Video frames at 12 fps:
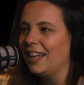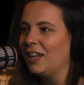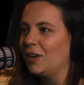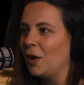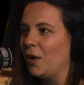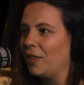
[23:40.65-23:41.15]

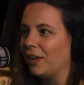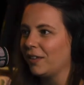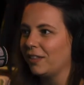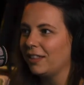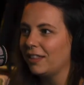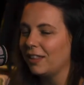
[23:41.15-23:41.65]

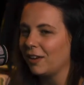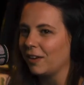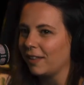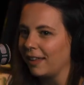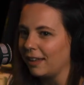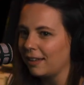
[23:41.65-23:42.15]
and
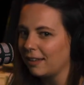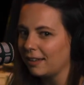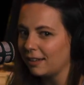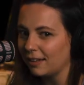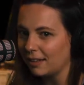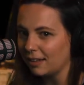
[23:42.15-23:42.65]
they're like
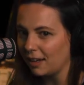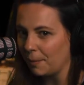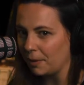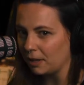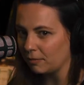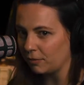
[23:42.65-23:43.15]

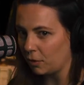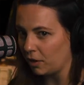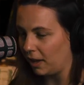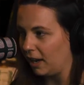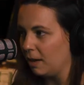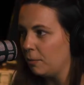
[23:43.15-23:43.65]
coming in full
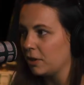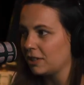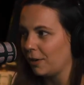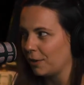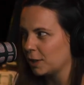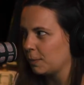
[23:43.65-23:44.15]
get up, which
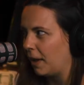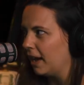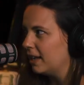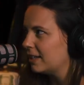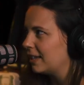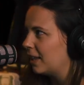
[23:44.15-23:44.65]
I respect.